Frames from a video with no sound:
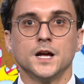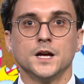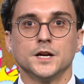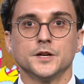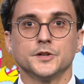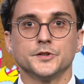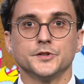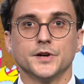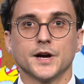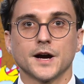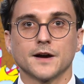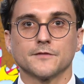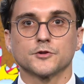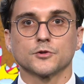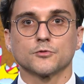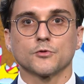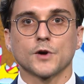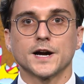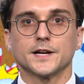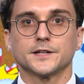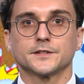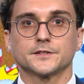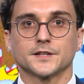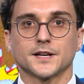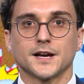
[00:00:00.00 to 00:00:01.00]
You have the
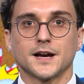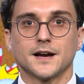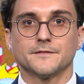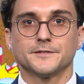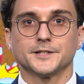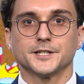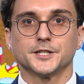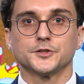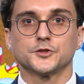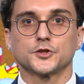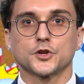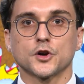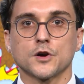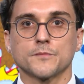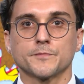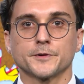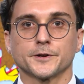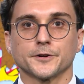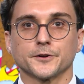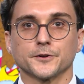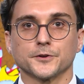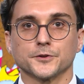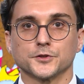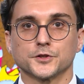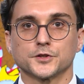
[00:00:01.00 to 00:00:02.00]
right to have an
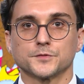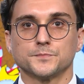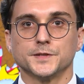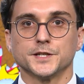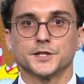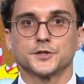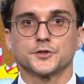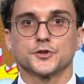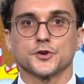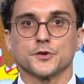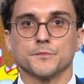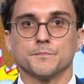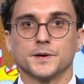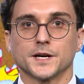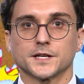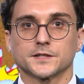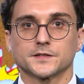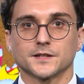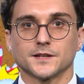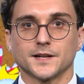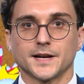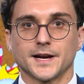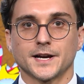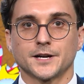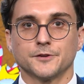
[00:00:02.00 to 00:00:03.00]
interpreter who speaks your
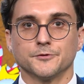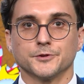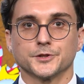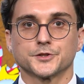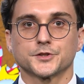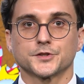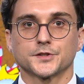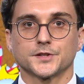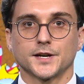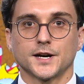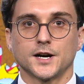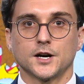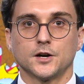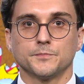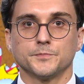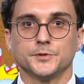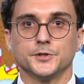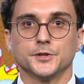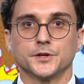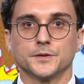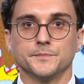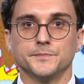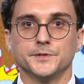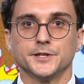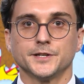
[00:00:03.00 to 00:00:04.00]
best language to help you
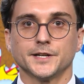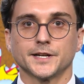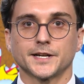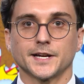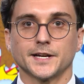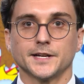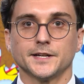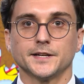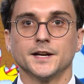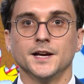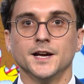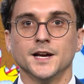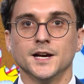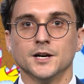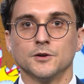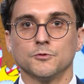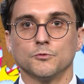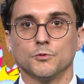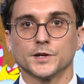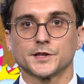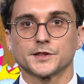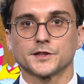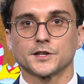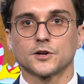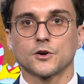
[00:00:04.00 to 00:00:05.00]
communicate
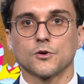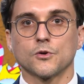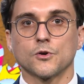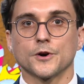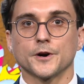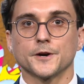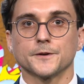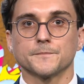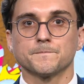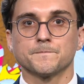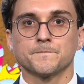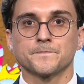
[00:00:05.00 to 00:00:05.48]
with the court